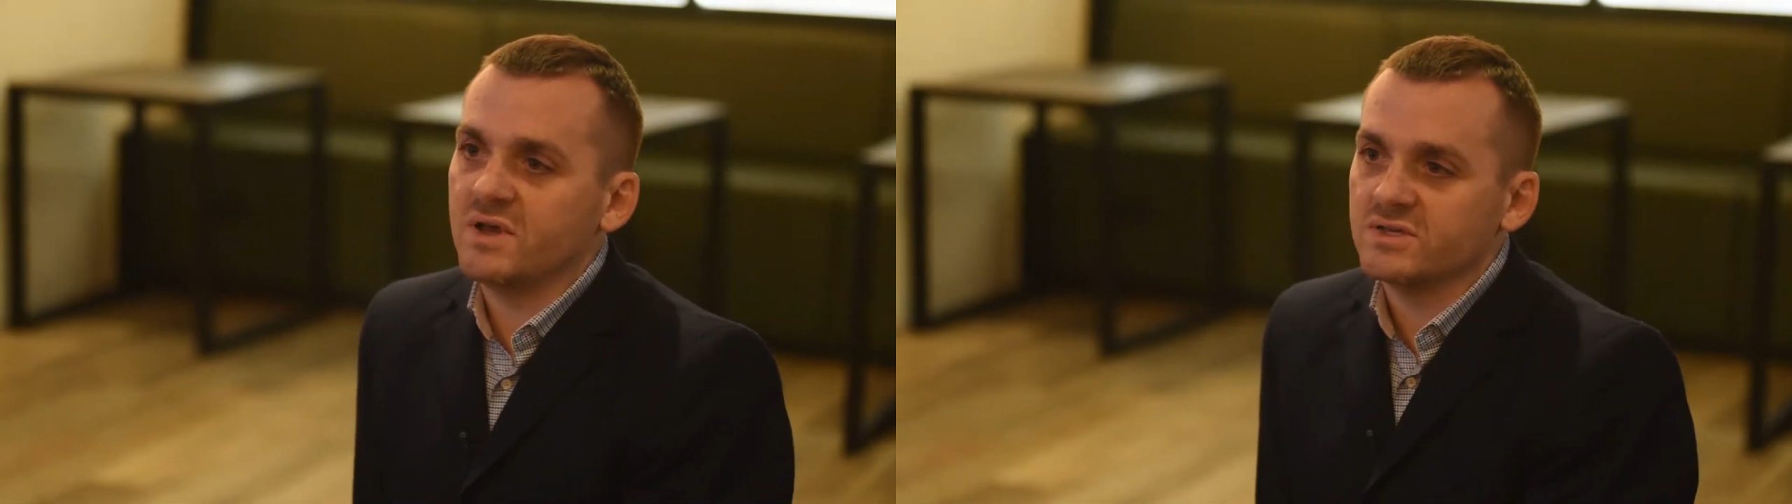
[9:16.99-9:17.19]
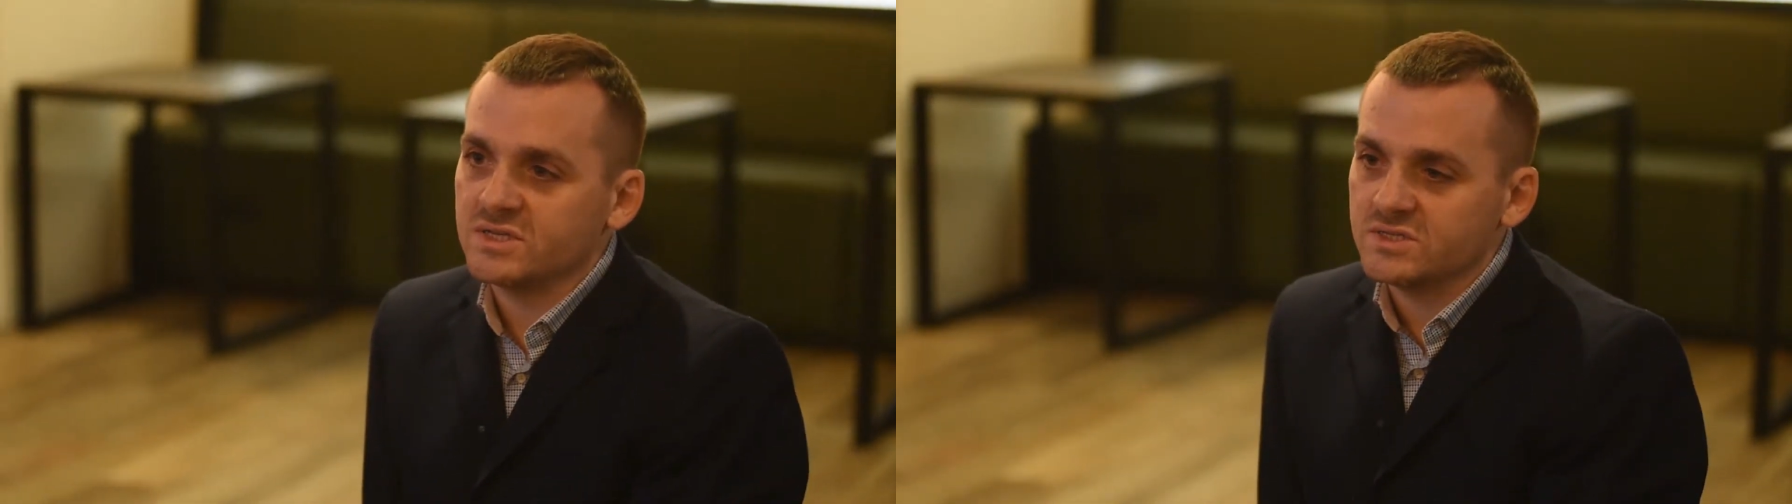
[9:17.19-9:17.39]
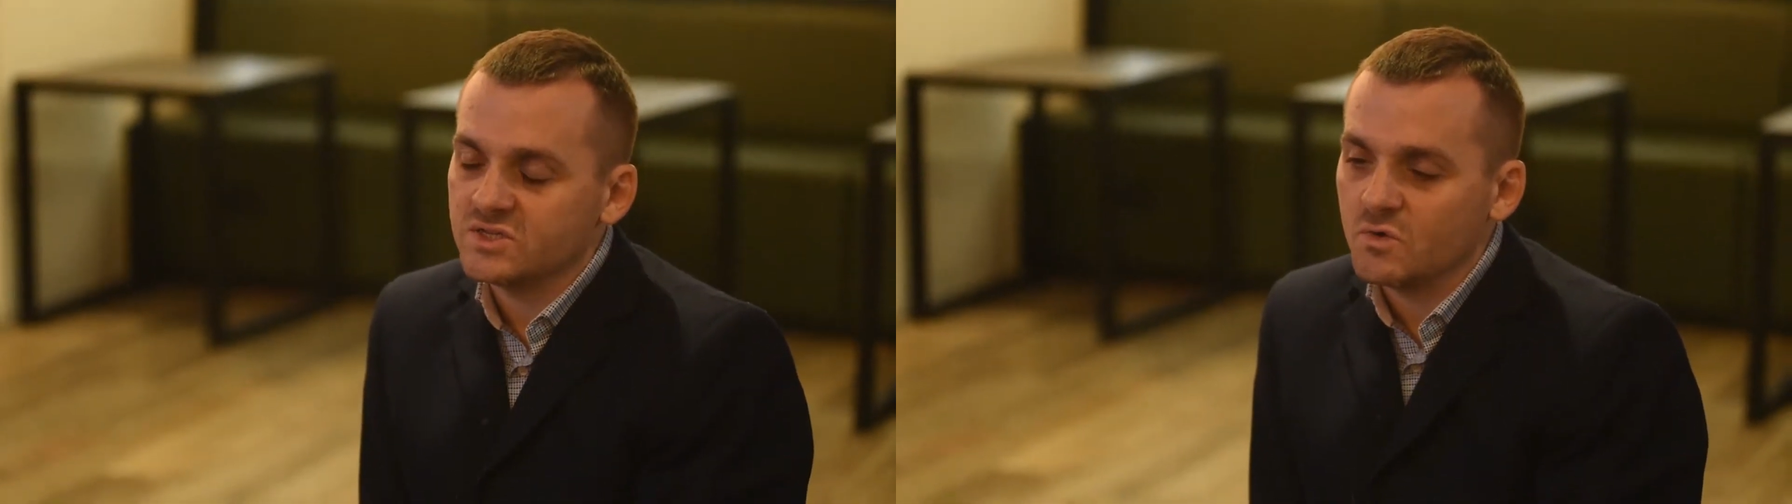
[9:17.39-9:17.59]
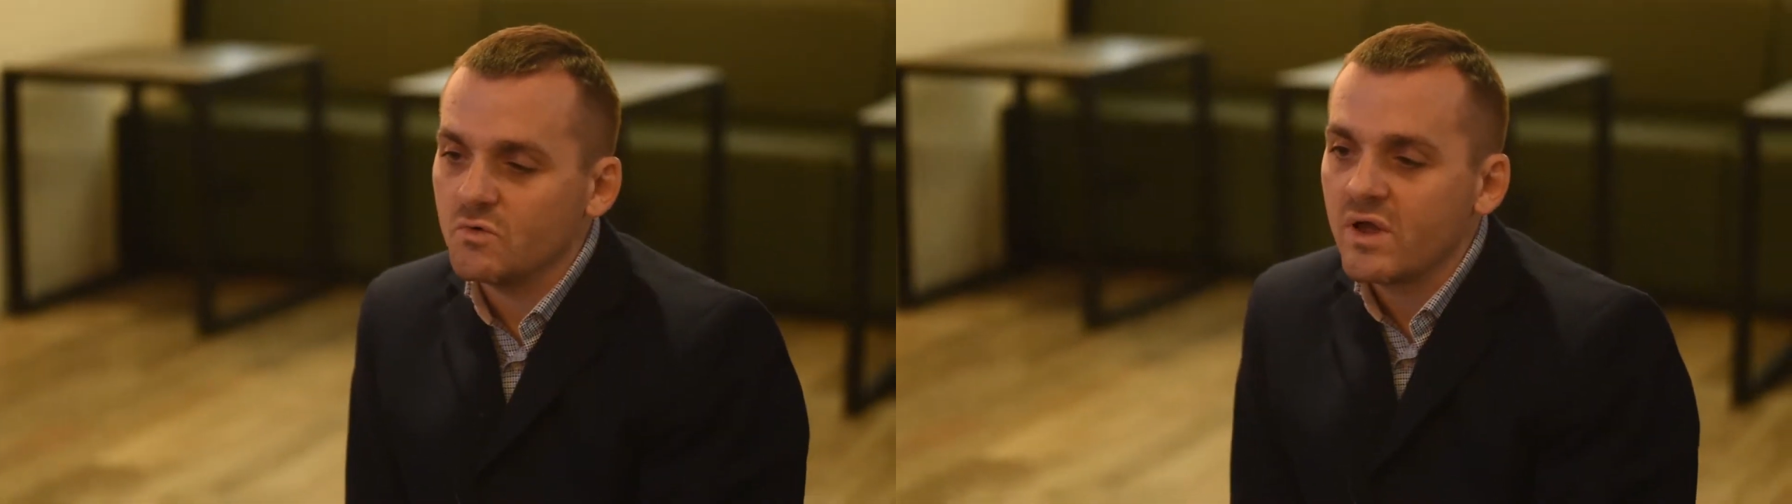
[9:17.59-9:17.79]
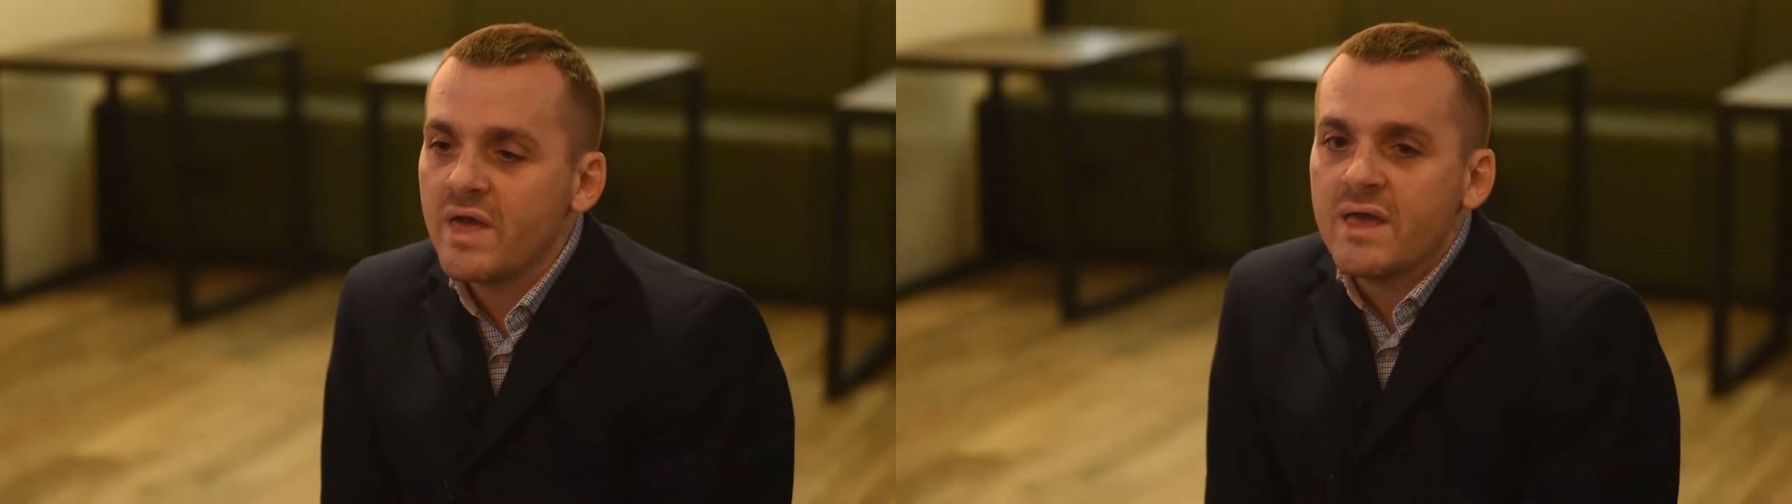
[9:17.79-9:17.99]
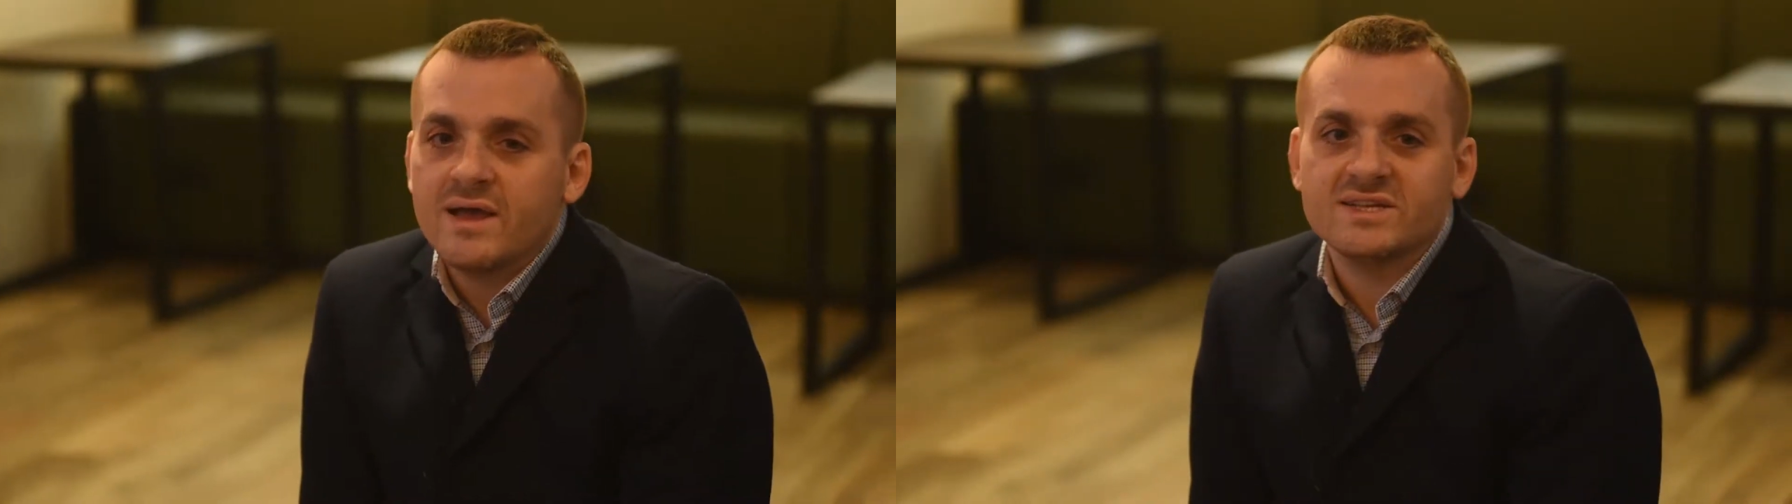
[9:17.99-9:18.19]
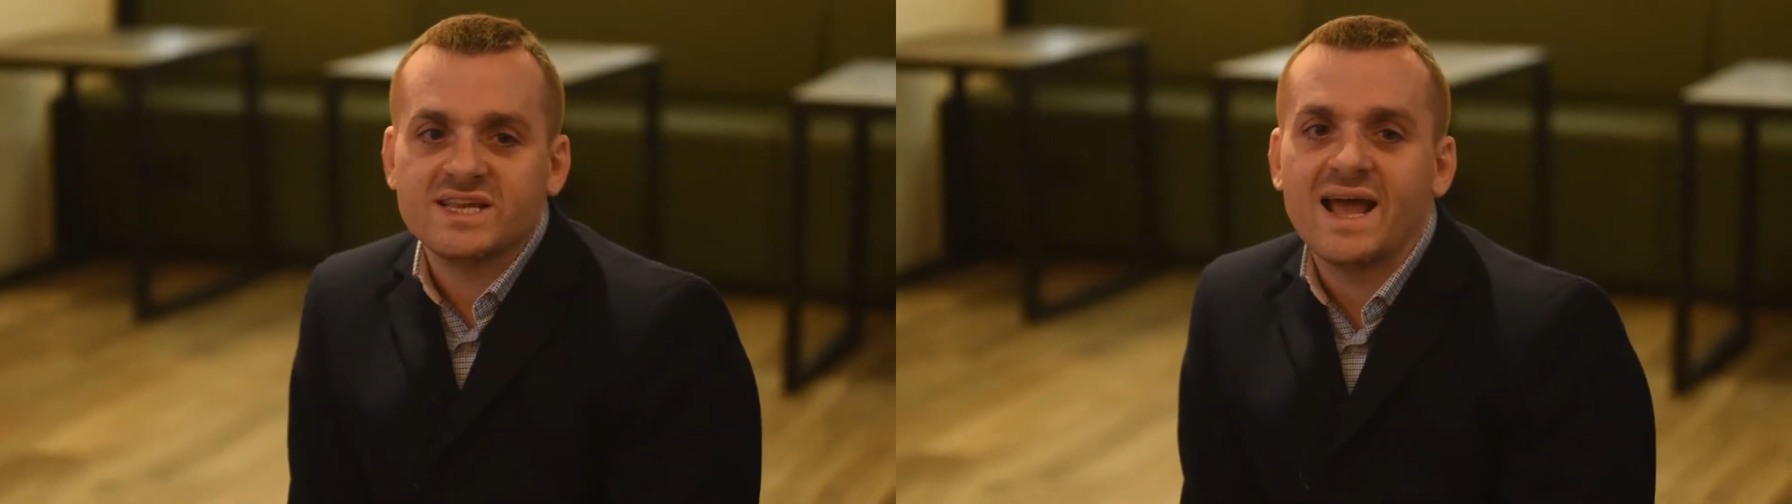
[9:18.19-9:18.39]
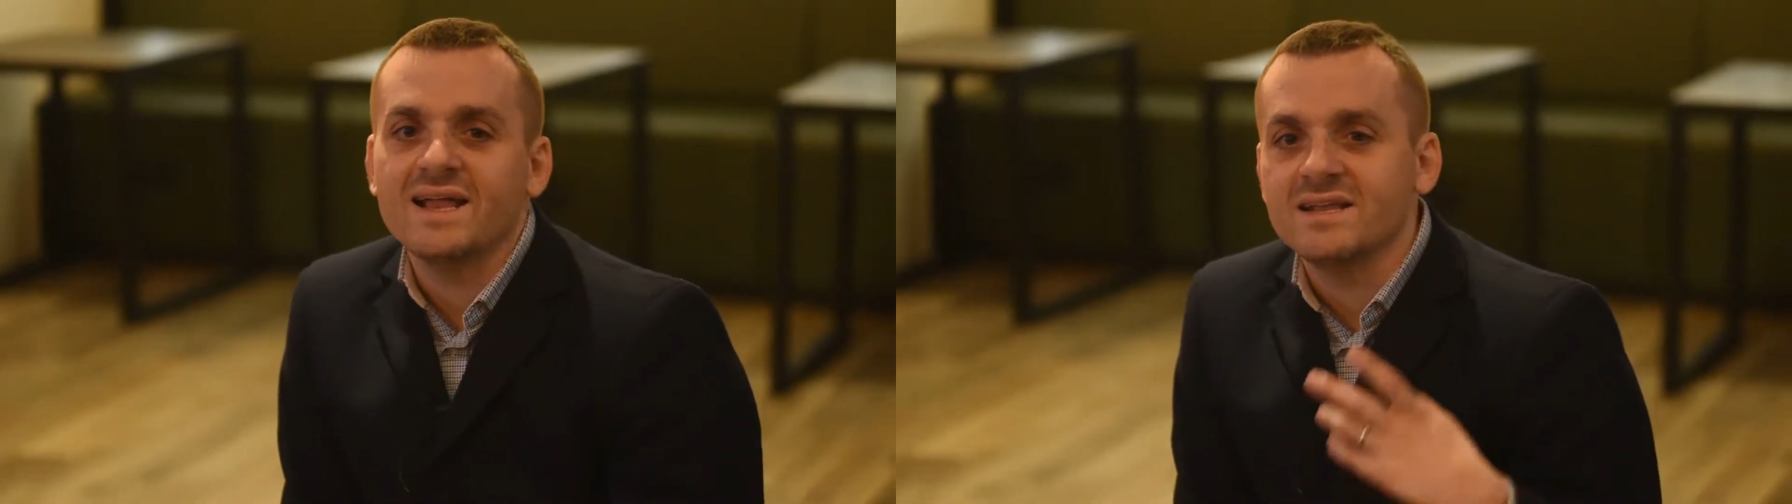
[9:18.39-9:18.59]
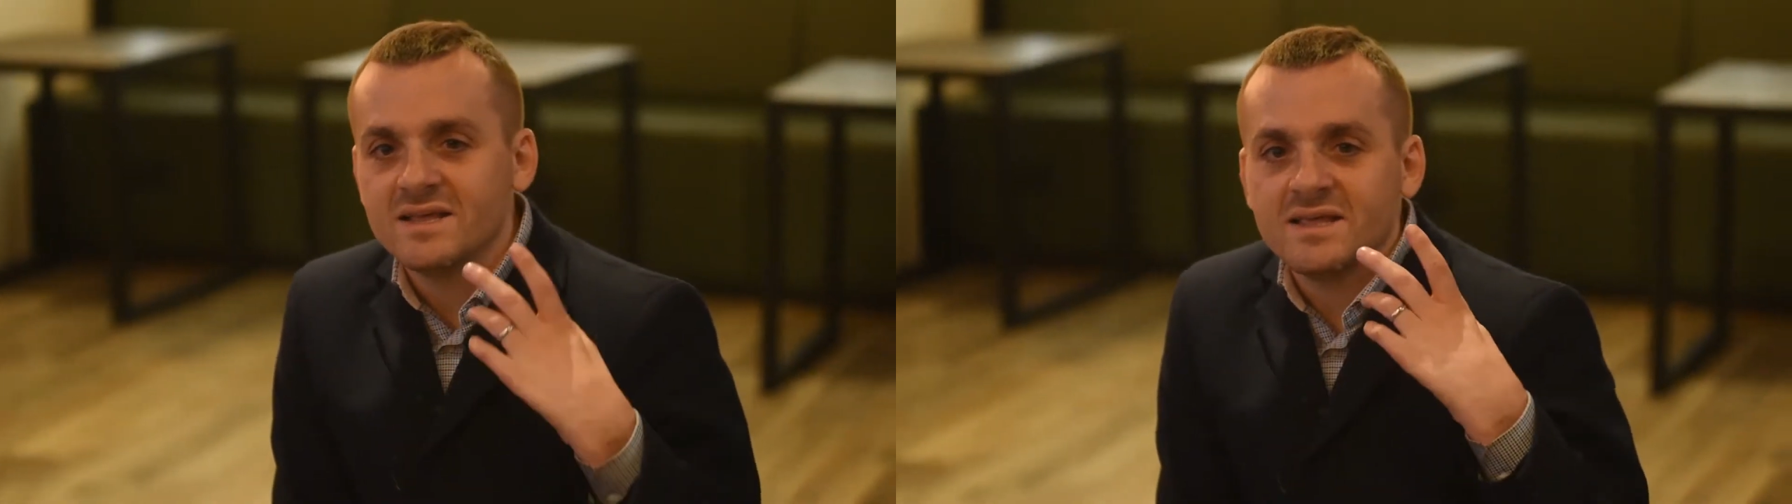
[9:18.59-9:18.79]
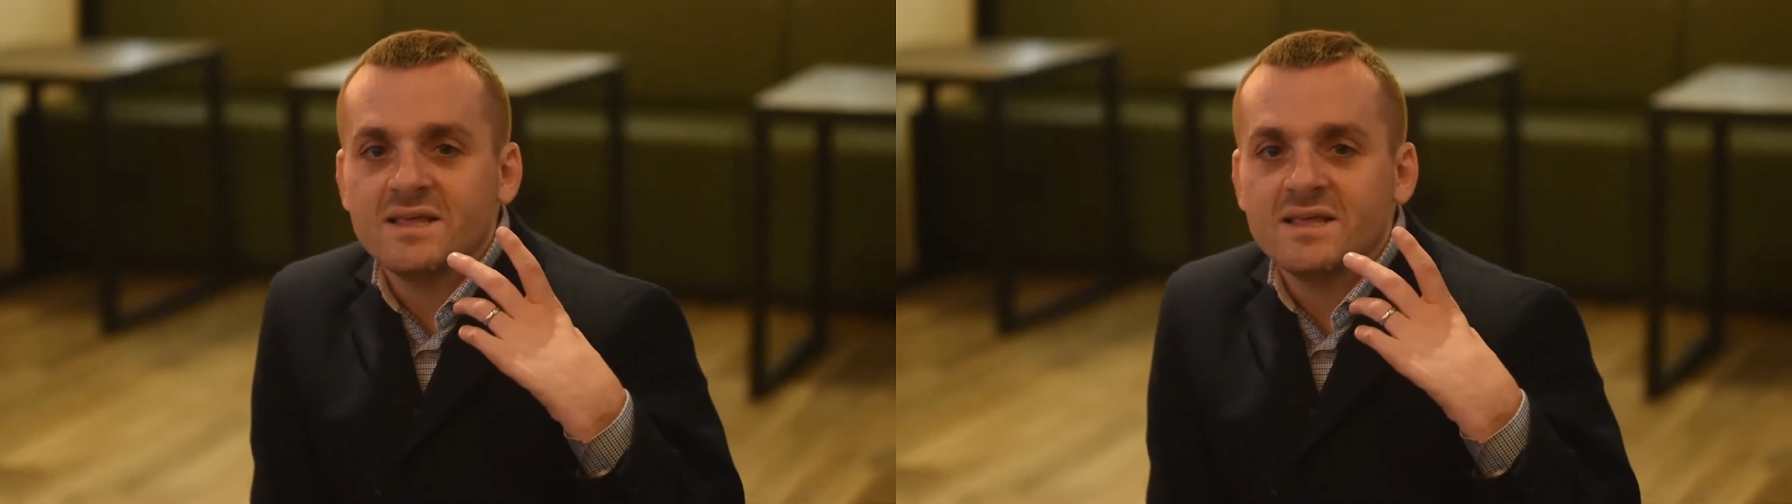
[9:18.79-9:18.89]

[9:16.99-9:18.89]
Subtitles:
person talk has had